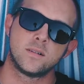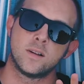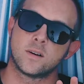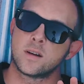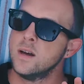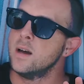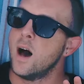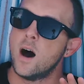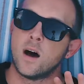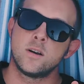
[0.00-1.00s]
Now look,
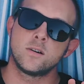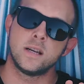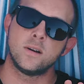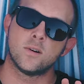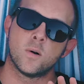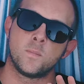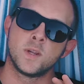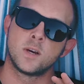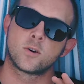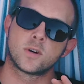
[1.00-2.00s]
under Nero,
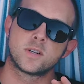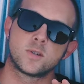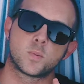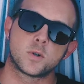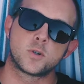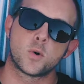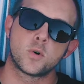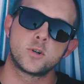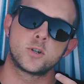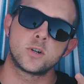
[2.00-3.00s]
Christians were
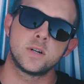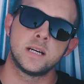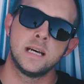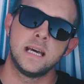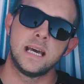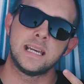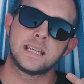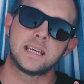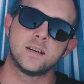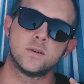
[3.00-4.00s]
tortured
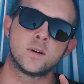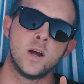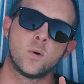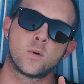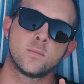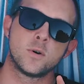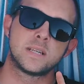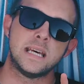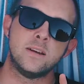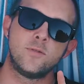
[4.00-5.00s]
and killed. One of the
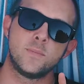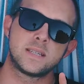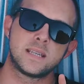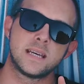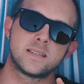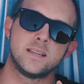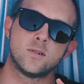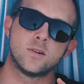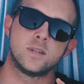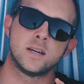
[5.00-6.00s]
most infamous things
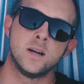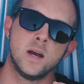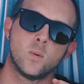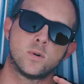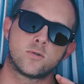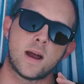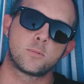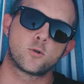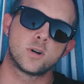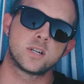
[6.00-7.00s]
Nero did was wrap
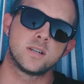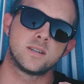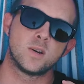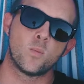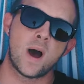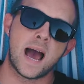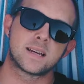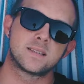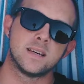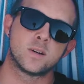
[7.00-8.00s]
Christians in
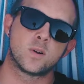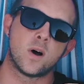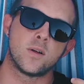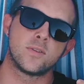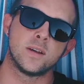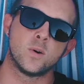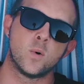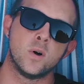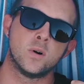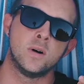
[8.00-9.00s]
wax and cloth and
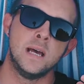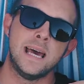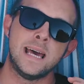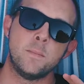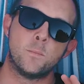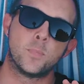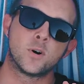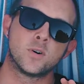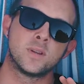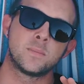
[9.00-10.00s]
oil and
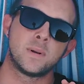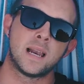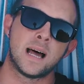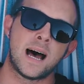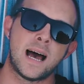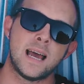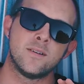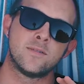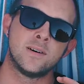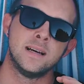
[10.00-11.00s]
burn them
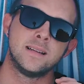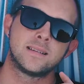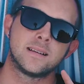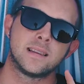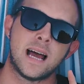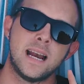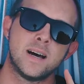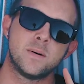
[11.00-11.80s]
alive to light